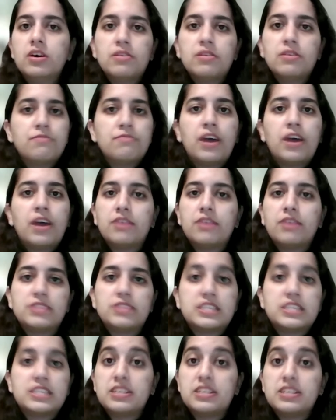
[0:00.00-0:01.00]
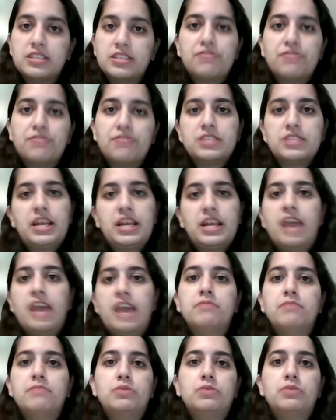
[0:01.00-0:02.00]
5-6 year difference that I have
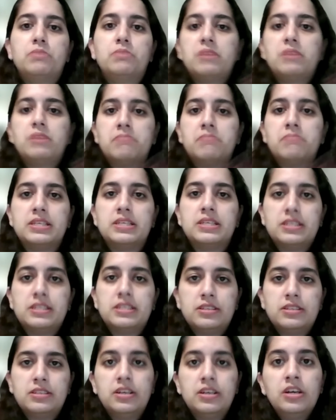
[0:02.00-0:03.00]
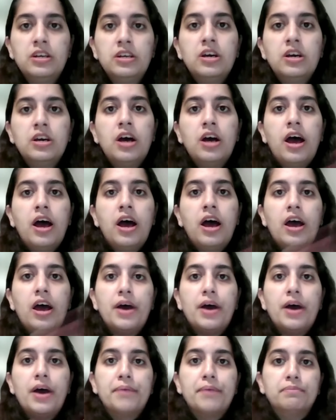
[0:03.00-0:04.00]
between me and my sister.
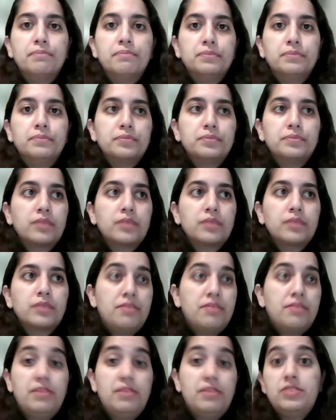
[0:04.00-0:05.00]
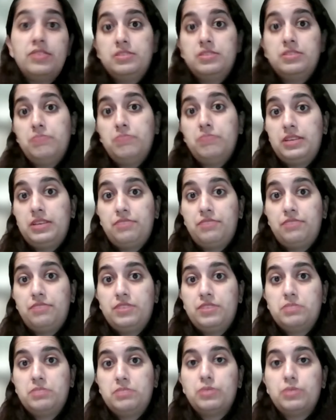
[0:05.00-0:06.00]
There is a big difference
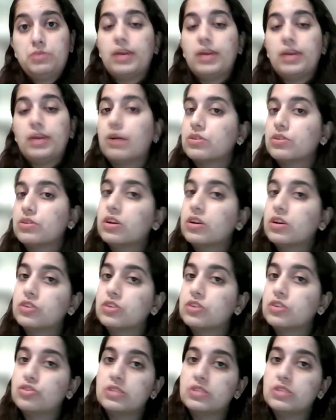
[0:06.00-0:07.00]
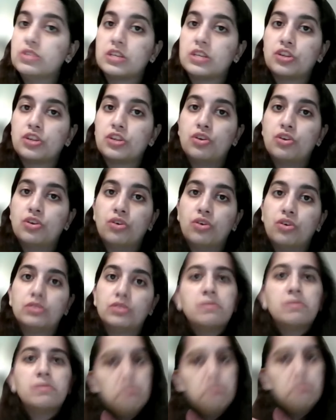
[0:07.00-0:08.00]
between how students are taught
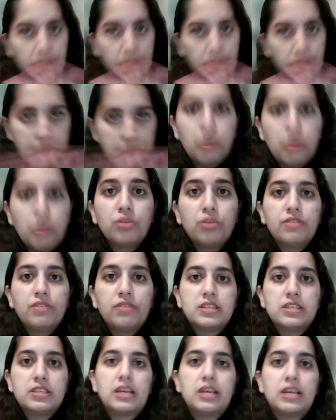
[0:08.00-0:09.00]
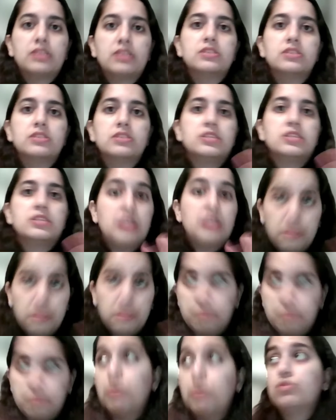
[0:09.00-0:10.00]
in both of the sectors in
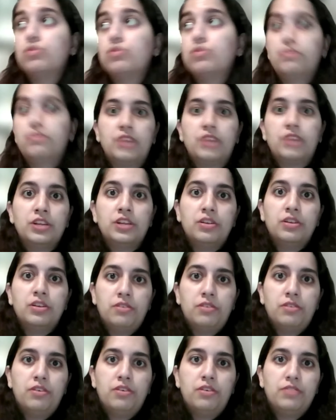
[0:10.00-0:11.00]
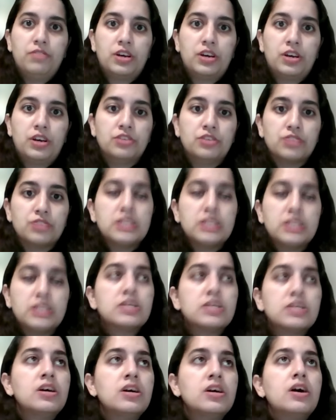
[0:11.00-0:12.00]
both of the countries,
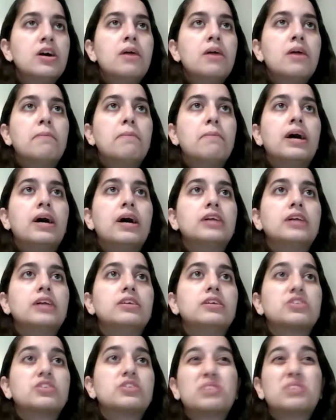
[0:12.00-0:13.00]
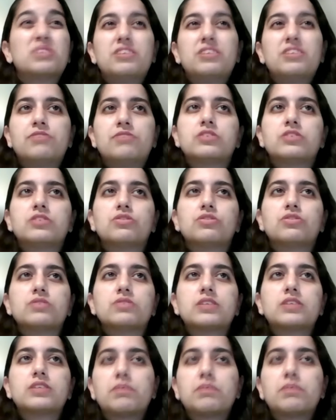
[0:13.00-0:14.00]
but it's quite different. So
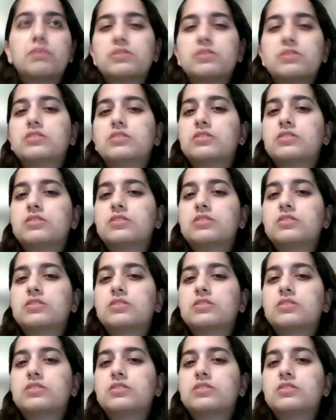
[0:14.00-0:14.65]
Cyprus is